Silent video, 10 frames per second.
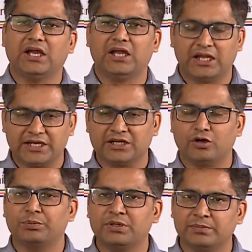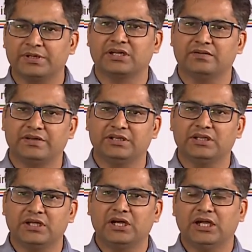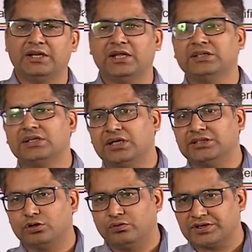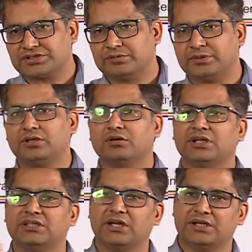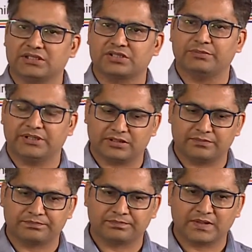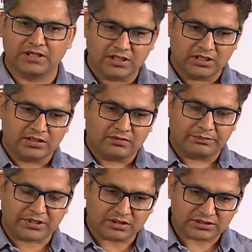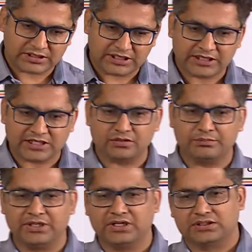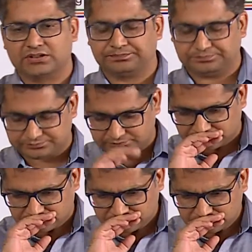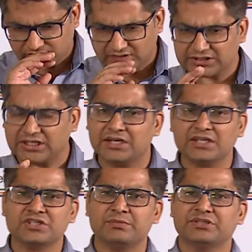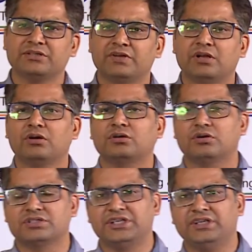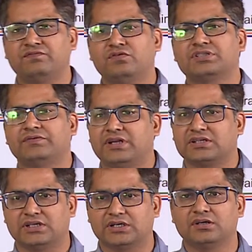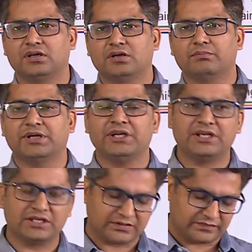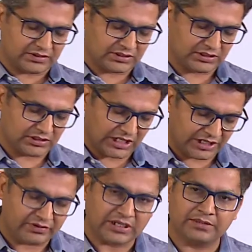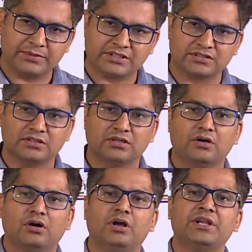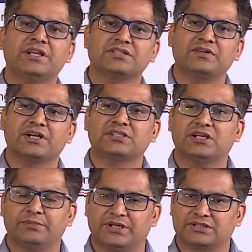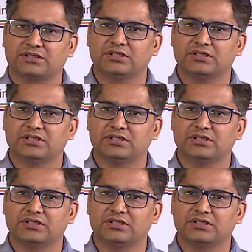I get an optimum recovery. I will neither overestimate or neither underestimate, because in case of minerals, the underestimation will not cause any food safety hazard, but in case of heavy elements or in case of trace elements,